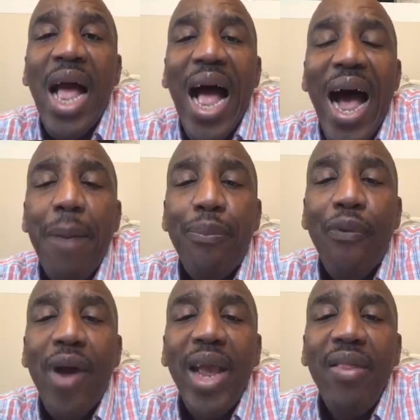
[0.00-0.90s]
I
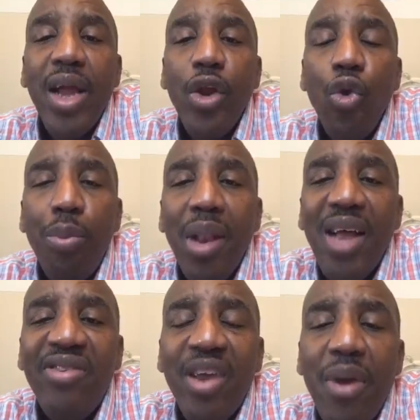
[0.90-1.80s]
pray that you
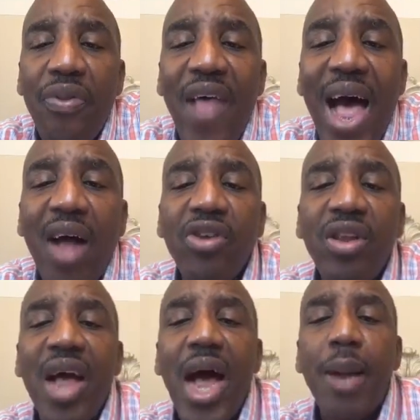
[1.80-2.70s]
bless him a thousand
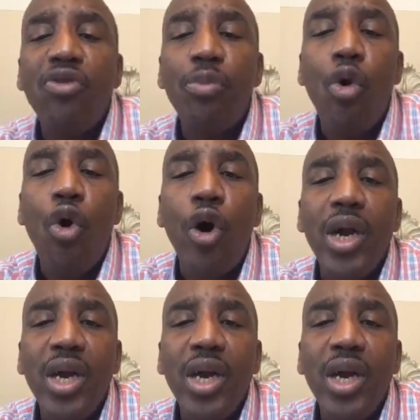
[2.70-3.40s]
times more